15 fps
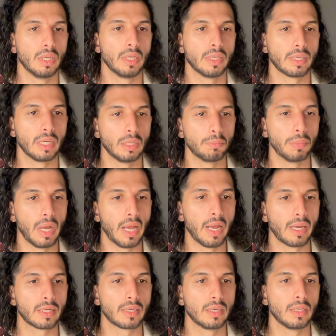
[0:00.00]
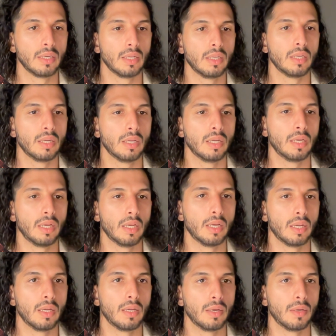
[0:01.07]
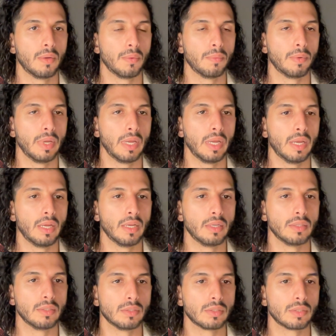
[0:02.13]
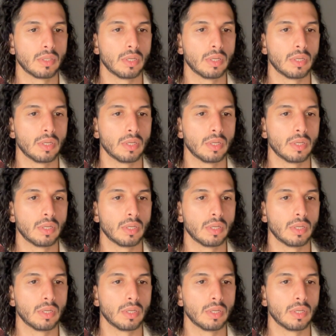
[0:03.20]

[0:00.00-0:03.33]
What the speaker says: get back, and